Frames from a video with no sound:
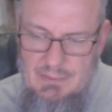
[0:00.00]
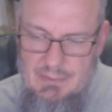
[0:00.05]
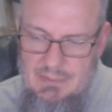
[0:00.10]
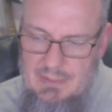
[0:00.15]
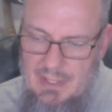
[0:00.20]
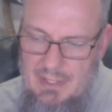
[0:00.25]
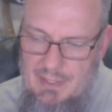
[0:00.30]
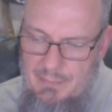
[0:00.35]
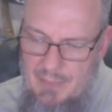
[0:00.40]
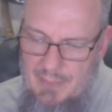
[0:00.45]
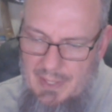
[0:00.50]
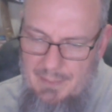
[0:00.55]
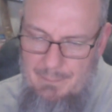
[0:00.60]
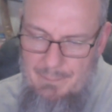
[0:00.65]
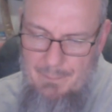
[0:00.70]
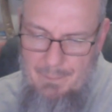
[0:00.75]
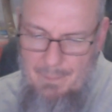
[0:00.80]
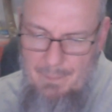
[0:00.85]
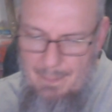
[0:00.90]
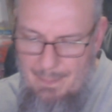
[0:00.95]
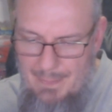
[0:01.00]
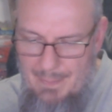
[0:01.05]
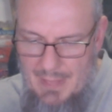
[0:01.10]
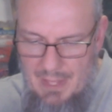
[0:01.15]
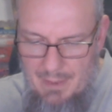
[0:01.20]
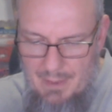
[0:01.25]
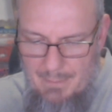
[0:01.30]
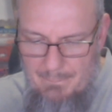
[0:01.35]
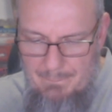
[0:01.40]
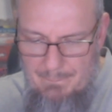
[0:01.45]
Anyway,
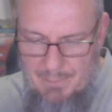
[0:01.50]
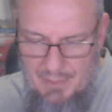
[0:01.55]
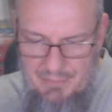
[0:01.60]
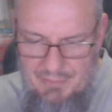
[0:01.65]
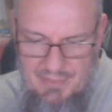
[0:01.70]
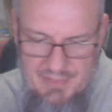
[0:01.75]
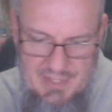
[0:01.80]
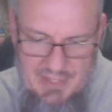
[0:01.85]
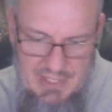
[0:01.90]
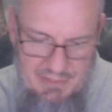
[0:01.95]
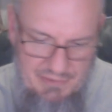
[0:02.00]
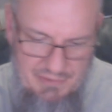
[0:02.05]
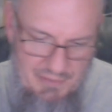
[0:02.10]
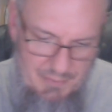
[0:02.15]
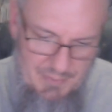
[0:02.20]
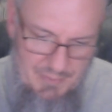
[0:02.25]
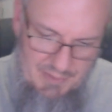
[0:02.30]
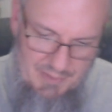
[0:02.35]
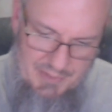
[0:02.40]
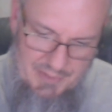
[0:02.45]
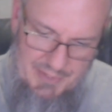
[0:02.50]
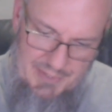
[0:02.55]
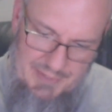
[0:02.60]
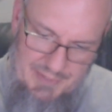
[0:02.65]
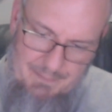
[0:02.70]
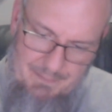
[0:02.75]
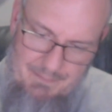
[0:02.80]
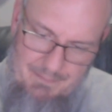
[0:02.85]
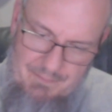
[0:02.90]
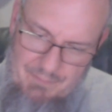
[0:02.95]
both of these are real good.
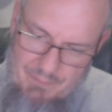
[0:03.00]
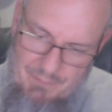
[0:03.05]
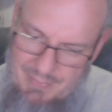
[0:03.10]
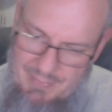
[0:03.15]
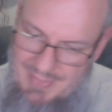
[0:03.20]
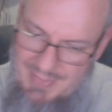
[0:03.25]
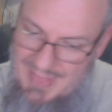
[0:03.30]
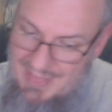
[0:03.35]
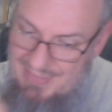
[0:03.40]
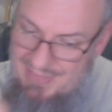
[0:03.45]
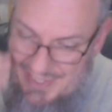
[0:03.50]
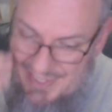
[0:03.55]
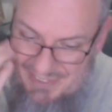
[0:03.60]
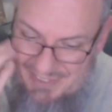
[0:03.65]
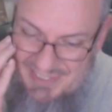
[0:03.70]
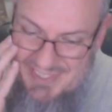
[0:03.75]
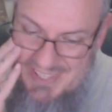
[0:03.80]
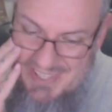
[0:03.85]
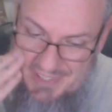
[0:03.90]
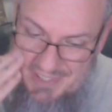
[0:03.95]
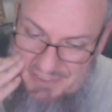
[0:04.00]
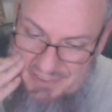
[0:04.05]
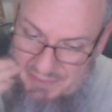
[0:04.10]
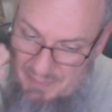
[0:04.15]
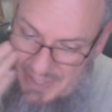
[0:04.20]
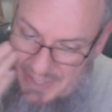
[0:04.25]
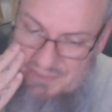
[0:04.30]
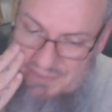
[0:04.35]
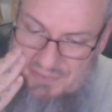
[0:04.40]
The Sticks Mix